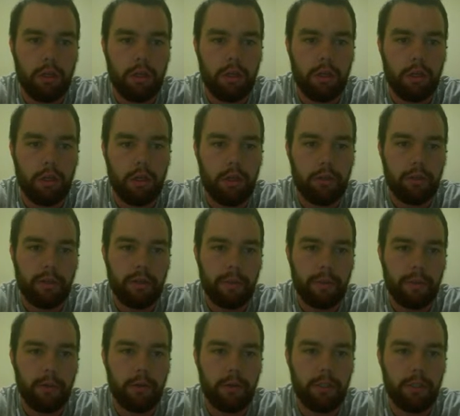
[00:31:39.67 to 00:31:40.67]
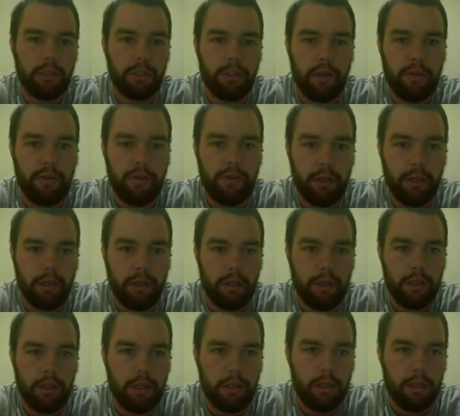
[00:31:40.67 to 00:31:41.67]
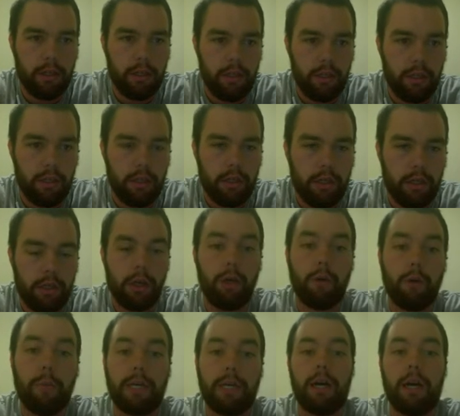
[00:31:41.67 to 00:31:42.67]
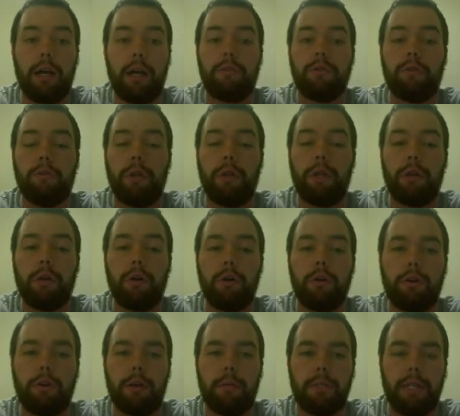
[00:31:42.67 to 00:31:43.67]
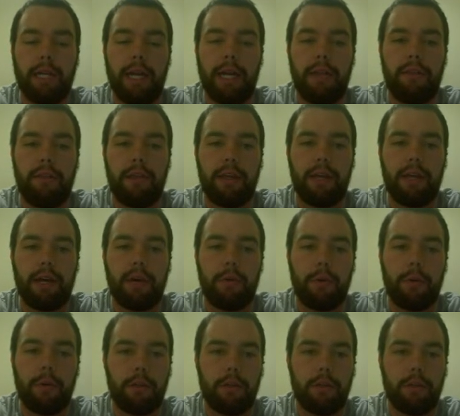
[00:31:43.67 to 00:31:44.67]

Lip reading: So I pick up a KO at Staravia. Oh my god, if Ludicolo comes in, I think I win.